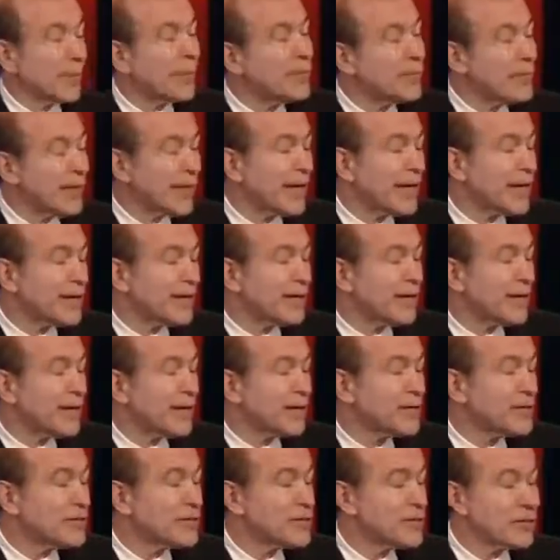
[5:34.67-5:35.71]
Well, that
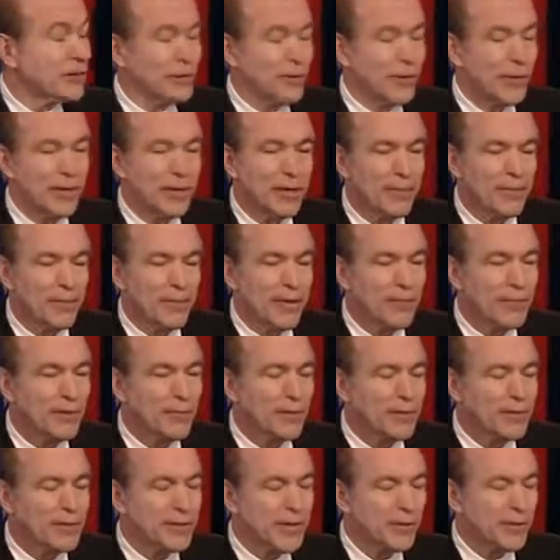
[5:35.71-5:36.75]
is true. But I think
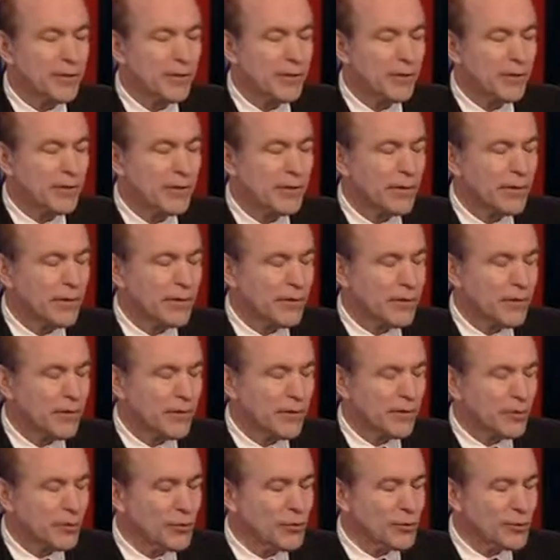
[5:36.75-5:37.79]

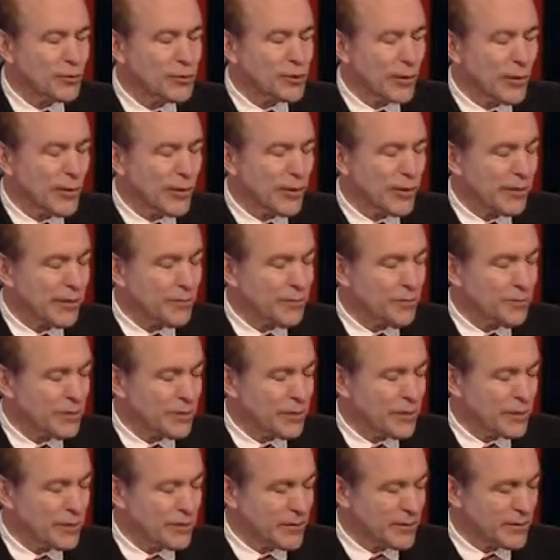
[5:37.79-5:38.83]
Cruz was going on this was
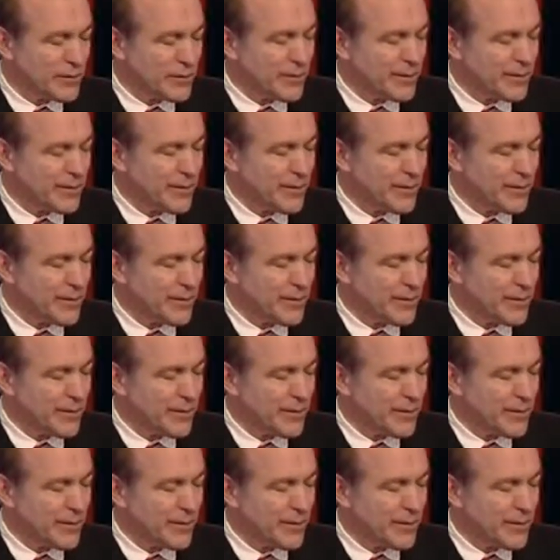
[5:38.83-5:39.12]
this that.